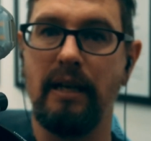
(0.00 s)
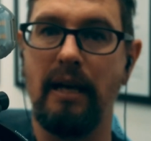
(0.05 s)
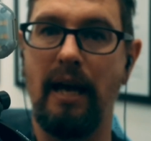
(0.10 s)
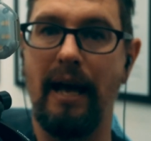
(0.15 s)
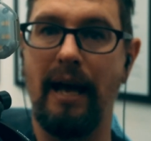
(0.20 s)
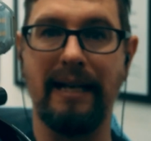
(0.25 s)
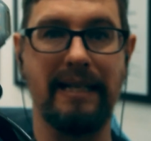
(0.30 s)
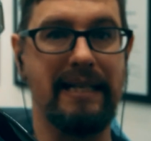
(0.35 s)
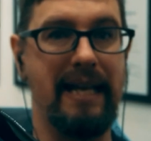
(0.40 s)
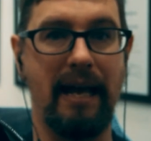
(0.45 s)

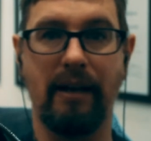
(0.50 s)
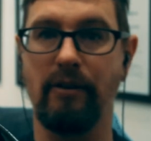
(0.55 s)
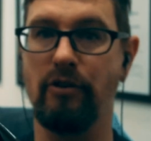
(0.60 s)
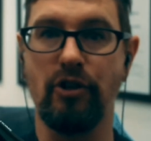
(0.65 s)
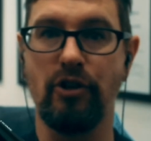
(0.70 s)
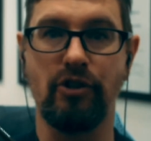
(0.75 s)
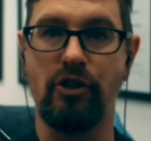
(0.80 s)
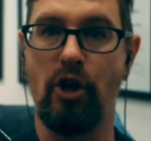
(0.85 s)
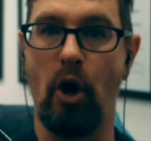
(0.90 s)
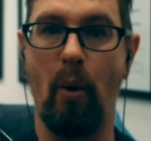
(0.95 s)
And again,
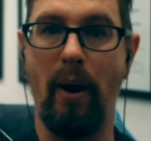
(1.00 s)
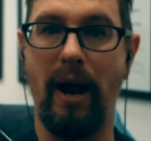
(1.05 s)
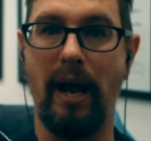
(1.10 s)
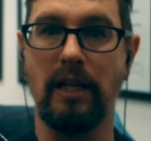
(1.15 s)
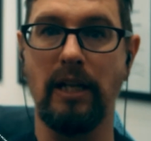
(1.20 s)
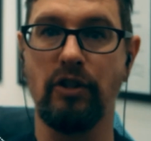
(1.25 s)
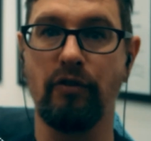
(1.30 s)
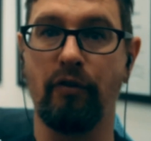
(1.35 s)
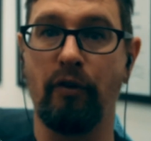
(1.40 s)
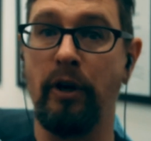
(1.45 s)
just go
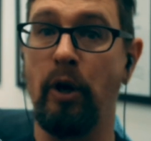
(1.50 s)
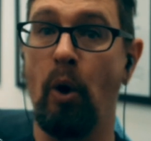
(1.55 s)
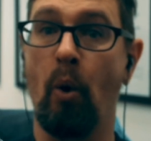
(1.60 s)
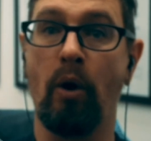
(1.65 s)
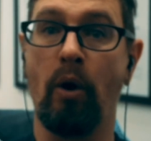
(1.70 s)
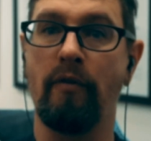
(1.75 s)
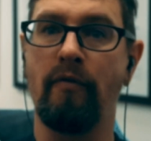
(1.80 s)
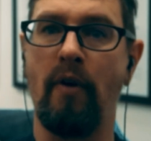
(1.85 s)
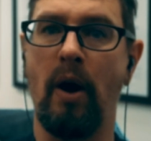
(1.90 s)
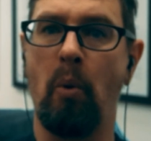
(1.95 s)
hands-free. Or
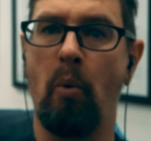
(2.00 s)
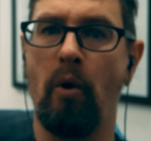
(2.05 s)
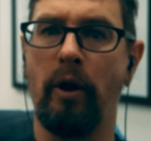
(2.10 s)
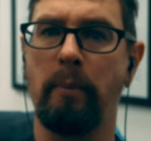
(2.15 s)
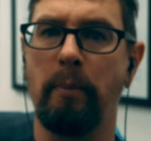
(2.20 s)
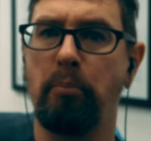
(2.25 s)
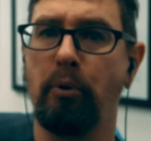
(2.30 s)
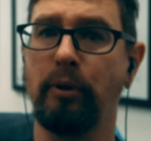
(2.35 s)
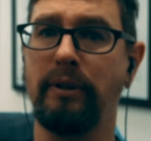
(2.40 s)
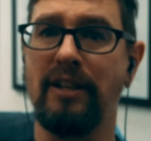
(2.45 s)
if I want to
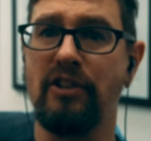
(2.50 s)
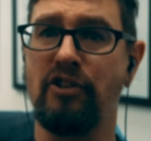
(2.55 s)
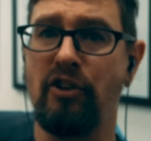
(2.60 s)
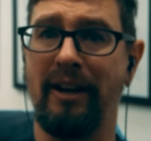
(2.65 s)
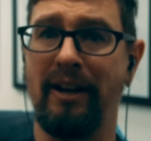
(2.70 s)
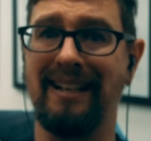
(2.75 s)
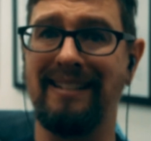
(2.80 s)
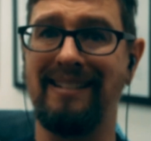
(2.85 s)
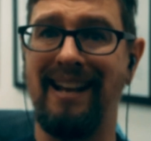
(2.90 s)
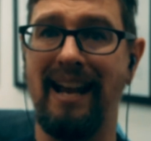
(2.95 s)
put this on
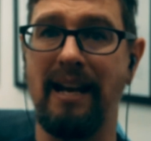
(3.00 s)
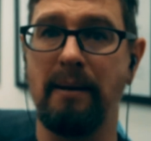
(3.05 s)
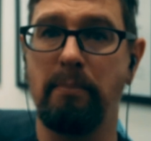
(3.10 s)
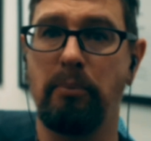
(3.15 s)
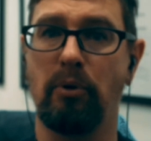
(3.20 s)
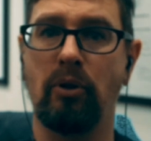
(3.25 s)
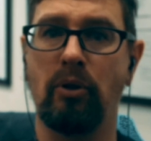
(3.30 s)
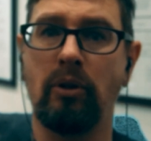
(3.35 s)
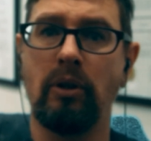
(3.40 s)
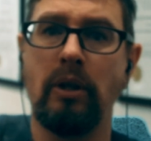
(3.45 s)
a
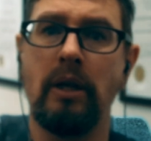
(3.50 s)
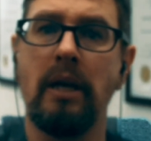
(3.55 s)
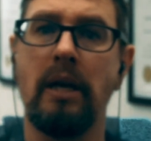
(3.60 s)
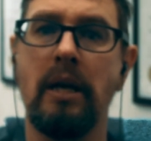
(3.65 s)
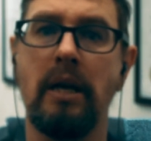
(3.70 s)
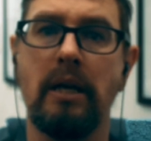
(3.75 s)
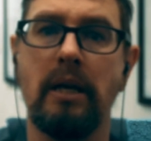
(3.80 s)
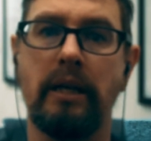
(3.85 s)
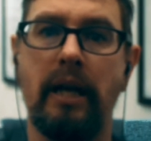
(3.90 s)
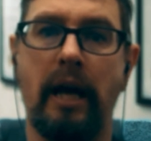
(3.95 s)
table,
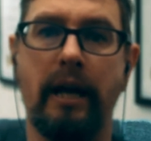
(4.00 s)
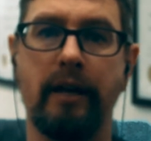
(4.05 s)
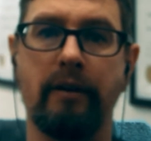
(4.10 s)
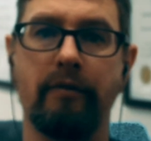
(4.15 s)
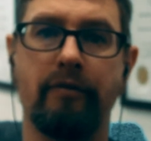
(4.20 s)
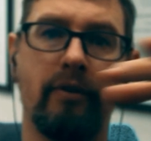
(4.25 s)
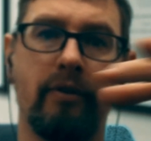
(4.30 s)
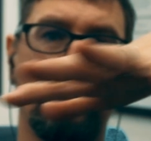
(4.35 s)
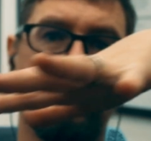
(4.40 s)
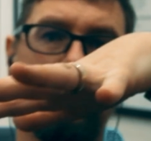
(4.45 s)
kind
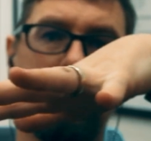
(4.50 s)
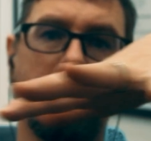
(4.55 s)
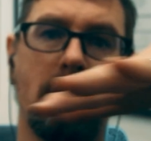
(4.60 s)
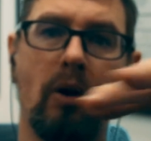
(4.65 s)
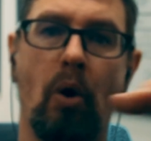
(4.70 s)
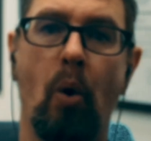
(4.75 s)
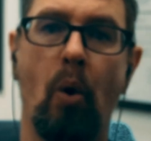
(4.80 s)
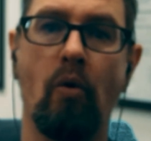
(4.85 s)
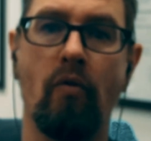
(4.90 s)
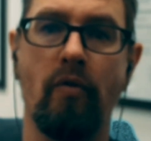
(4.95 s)
of
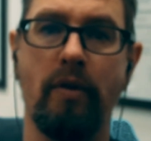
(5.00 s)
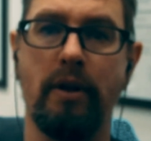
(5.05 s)
over,